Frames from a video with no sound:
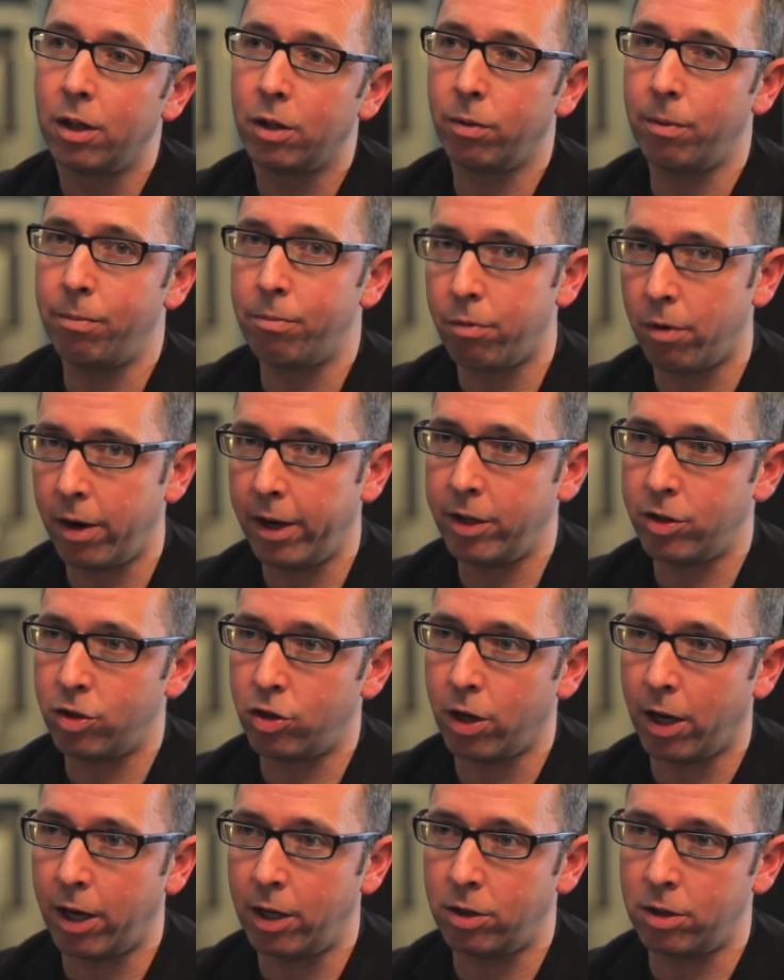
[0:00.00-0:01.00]
to embrace
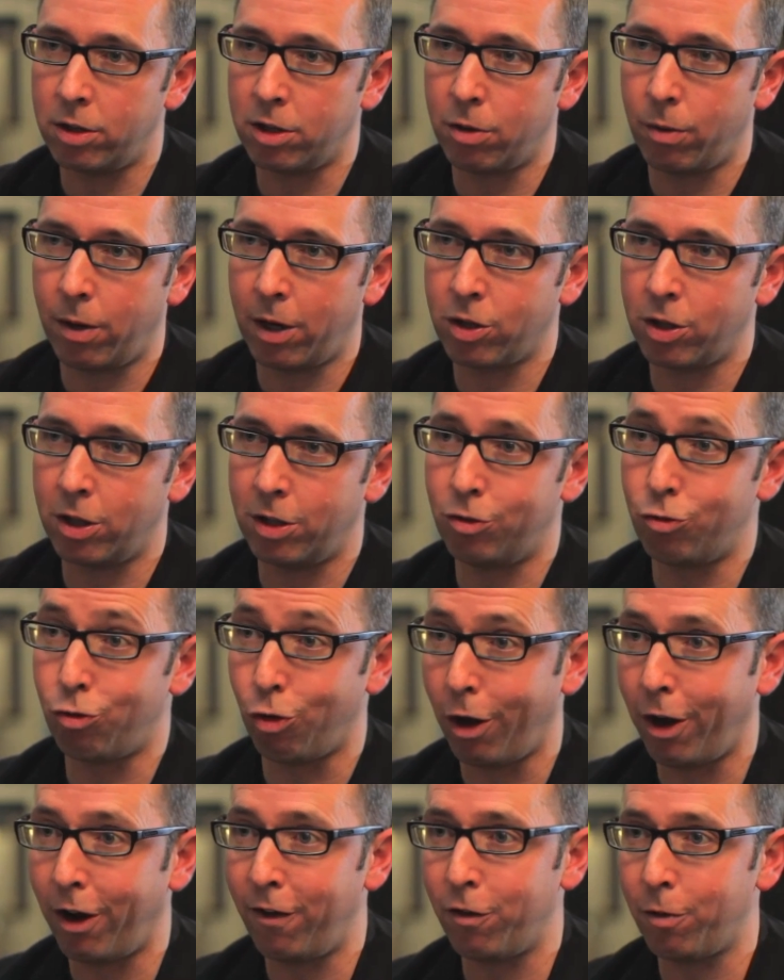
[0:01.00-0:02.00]
change and to actually
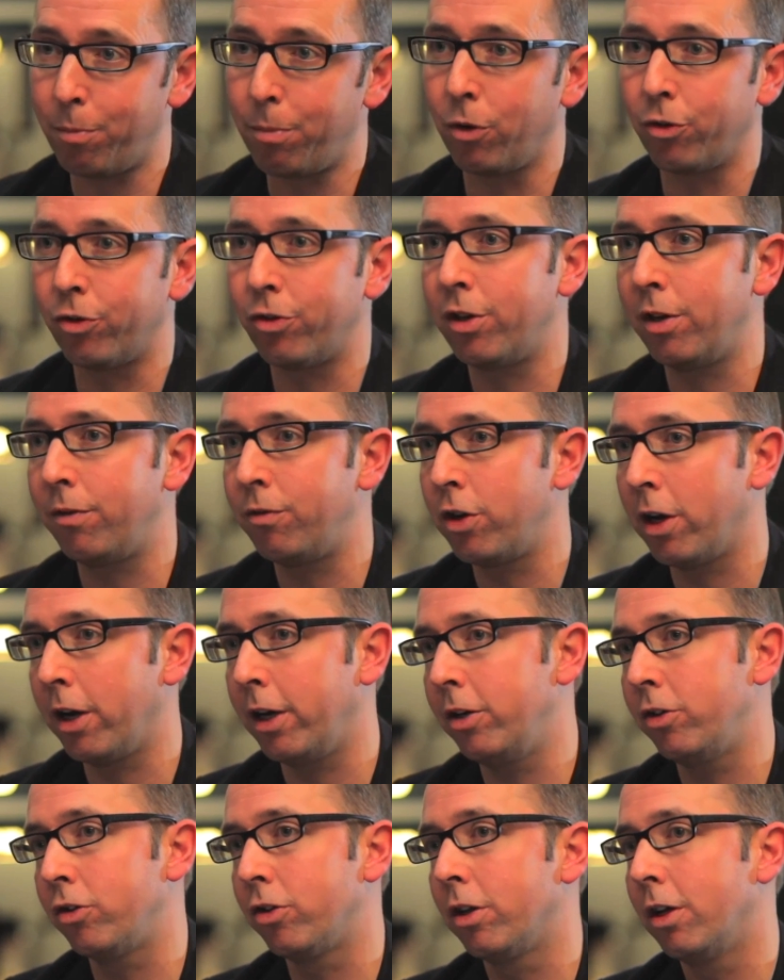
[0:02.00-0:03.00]
drive the positive
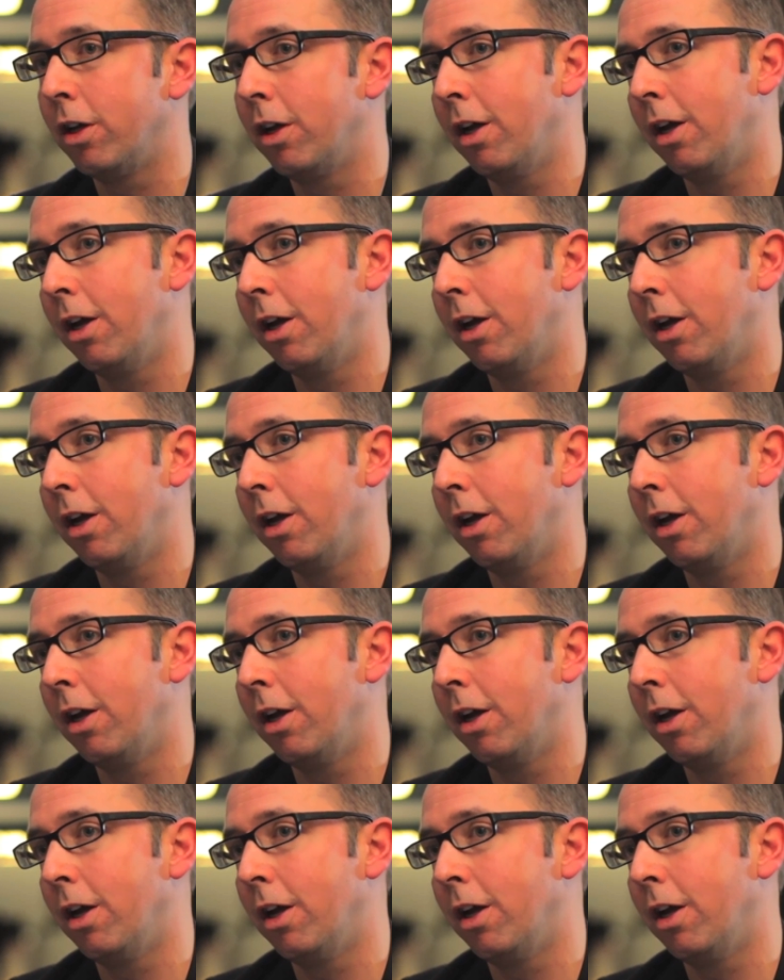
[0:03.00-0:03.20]
change.